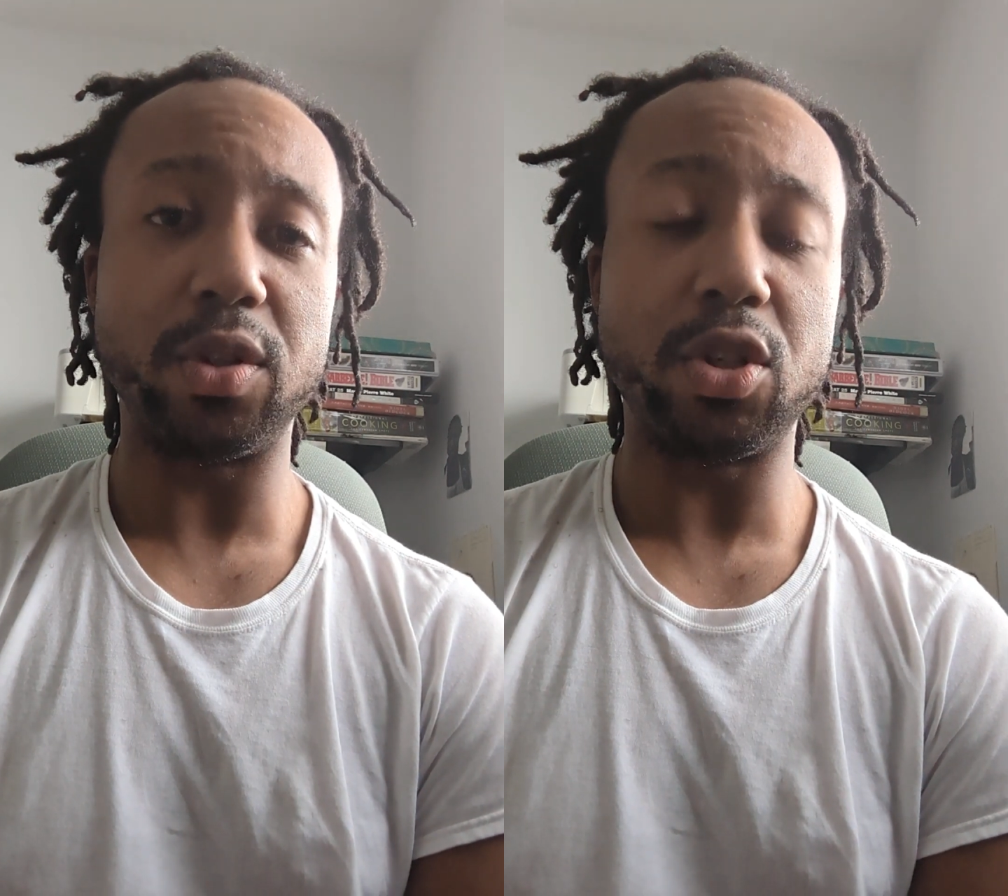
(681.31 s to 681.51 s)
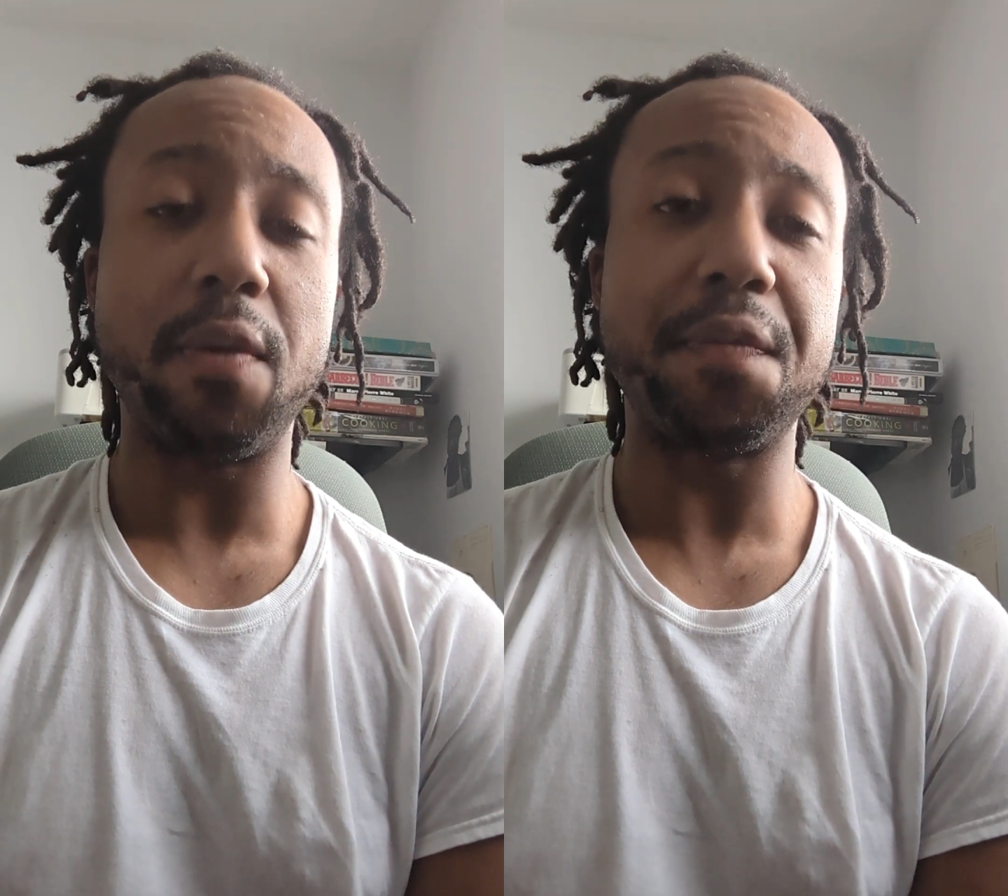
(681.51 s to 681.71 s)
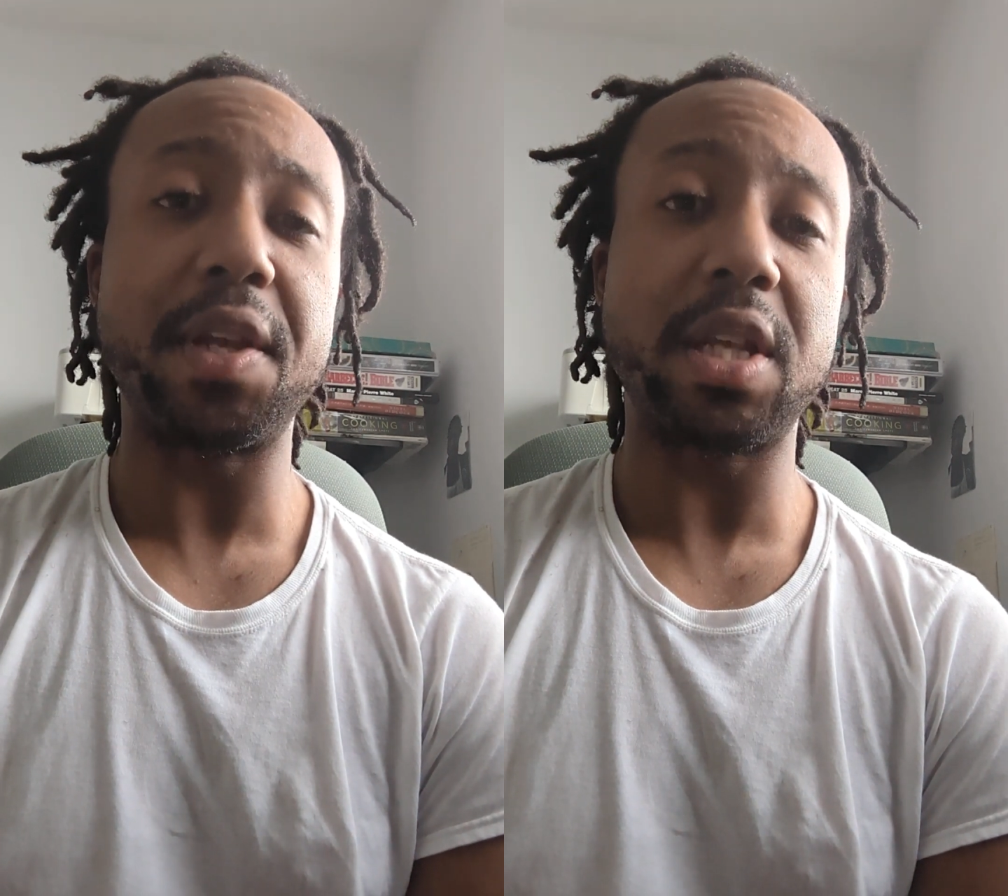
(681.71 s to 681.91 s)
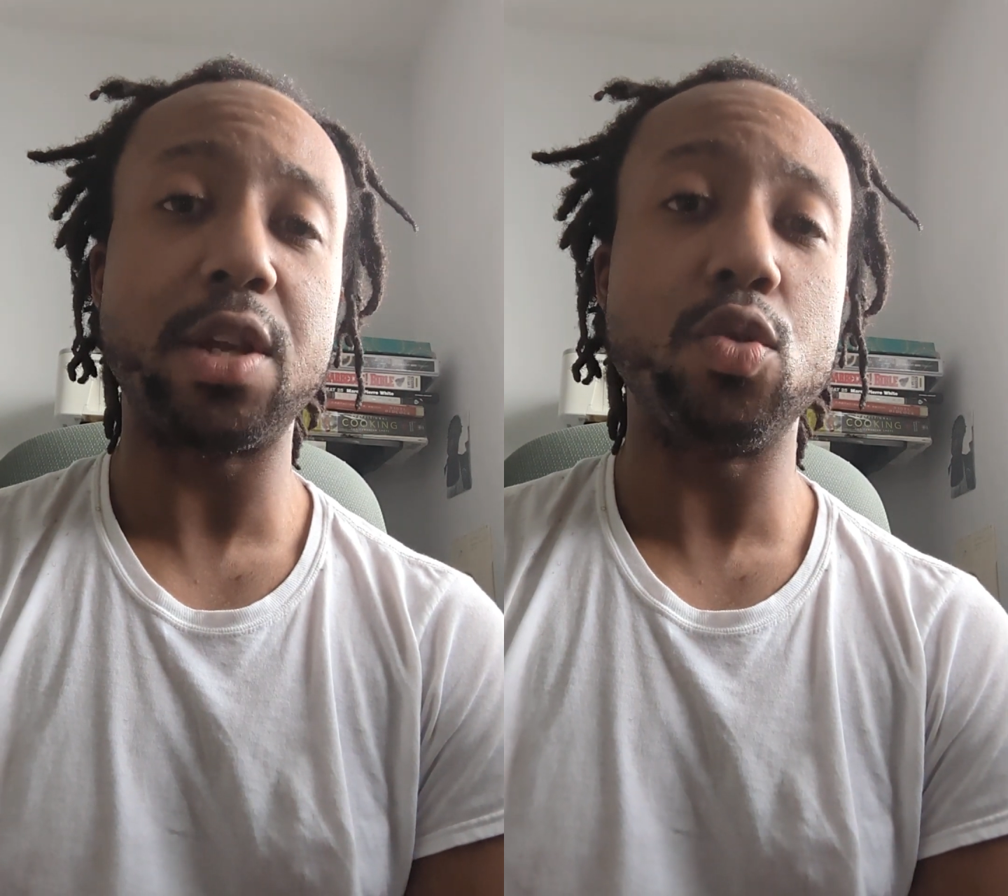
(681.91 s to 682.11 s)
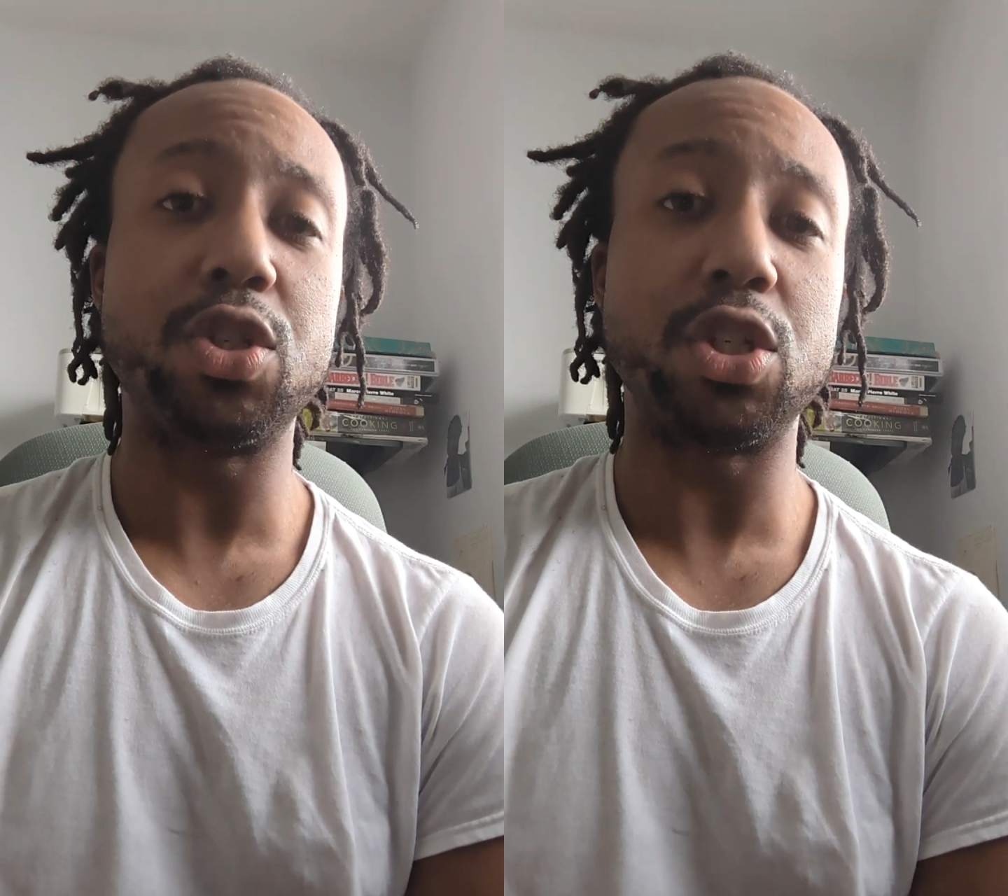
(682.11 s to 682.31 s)
Don't think that
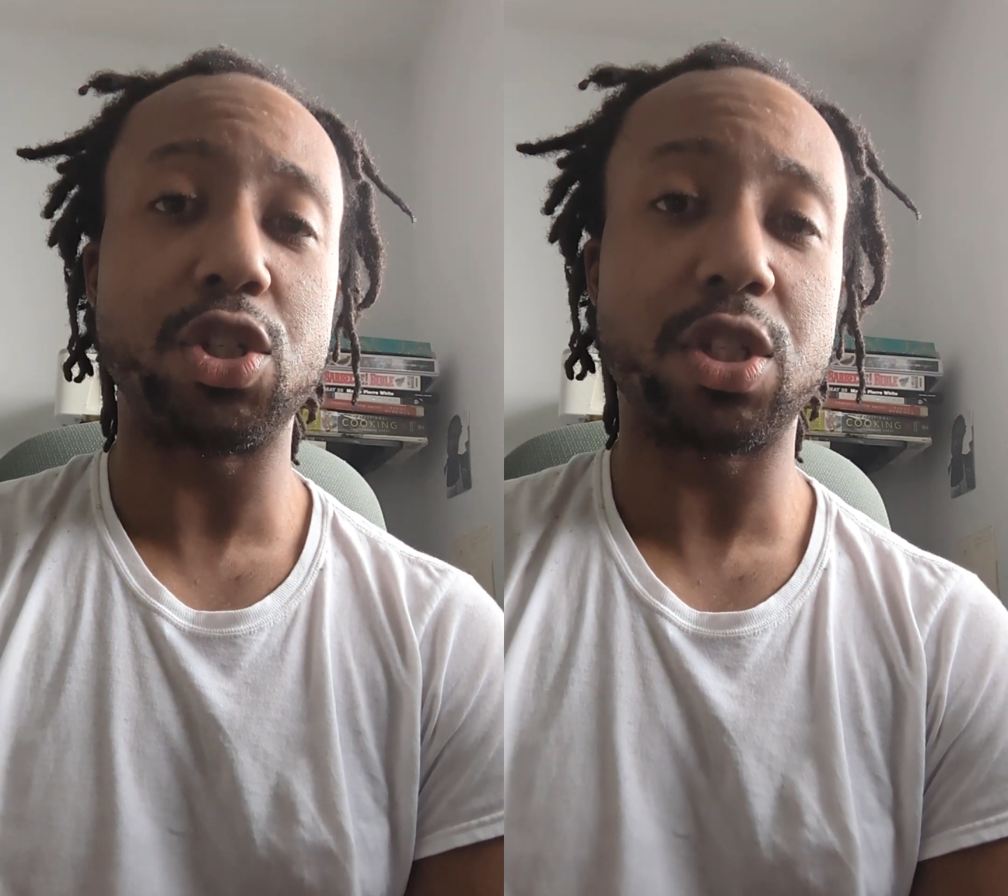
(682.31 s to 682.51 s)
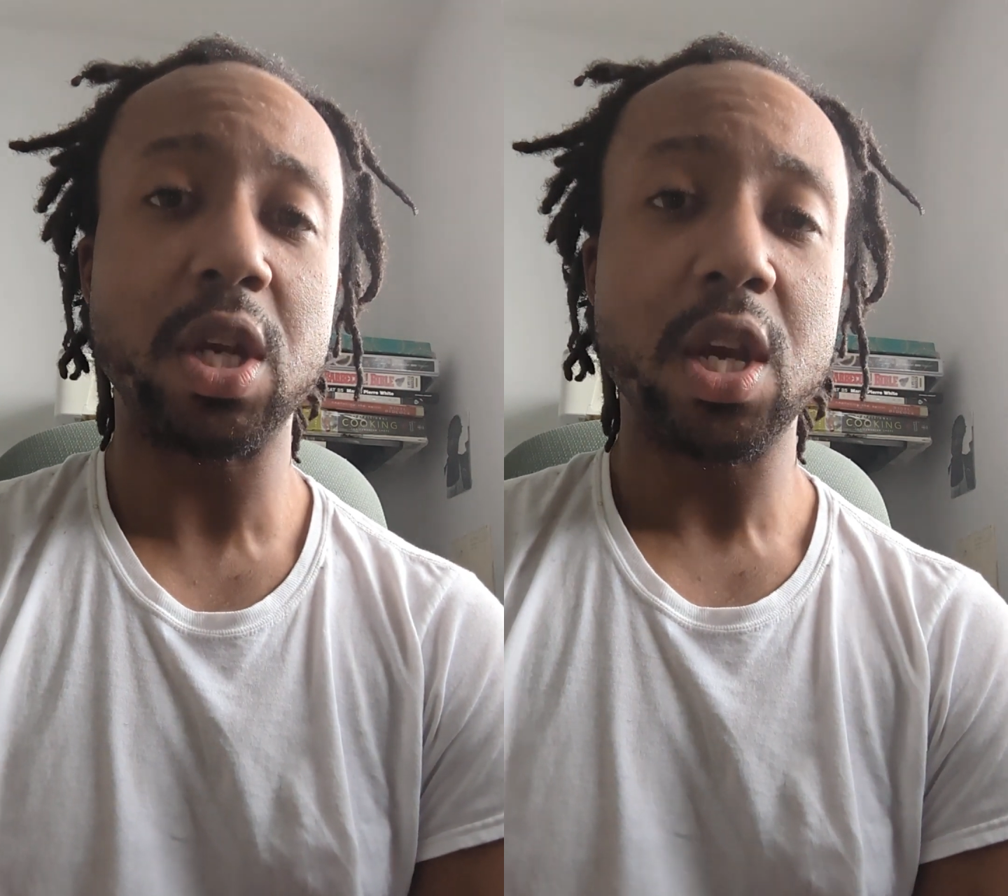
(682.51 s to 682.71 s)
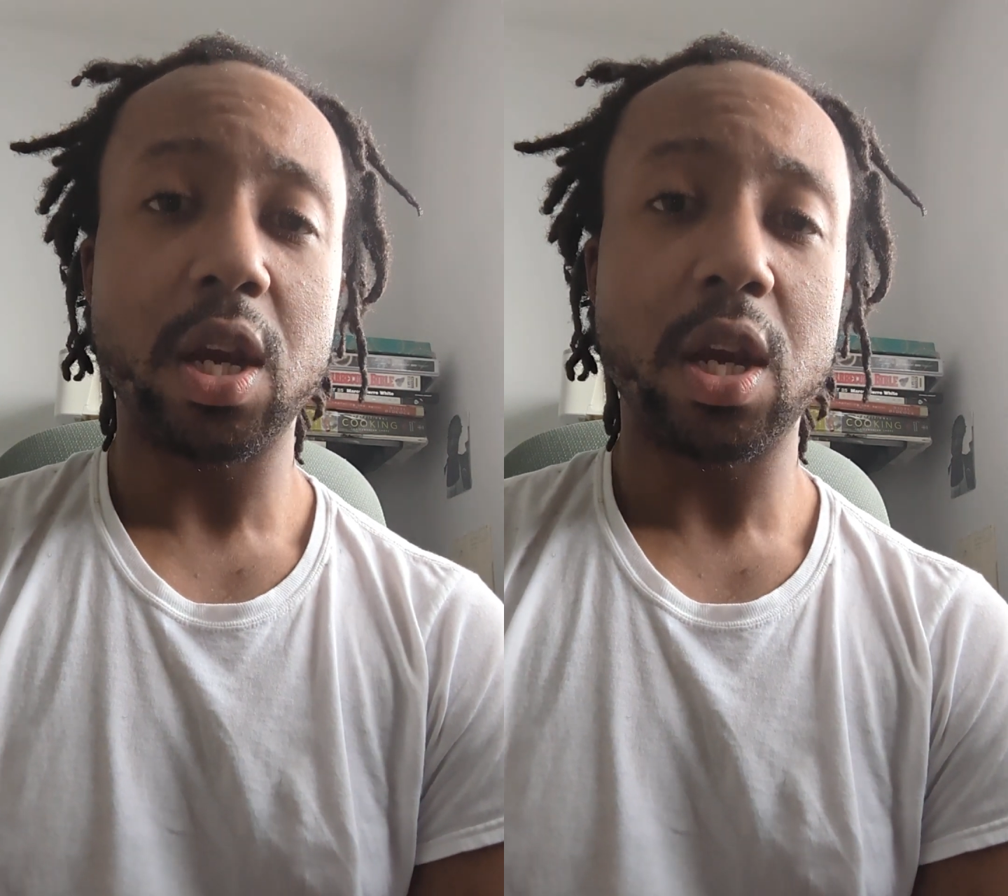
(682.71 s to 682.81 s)
you should just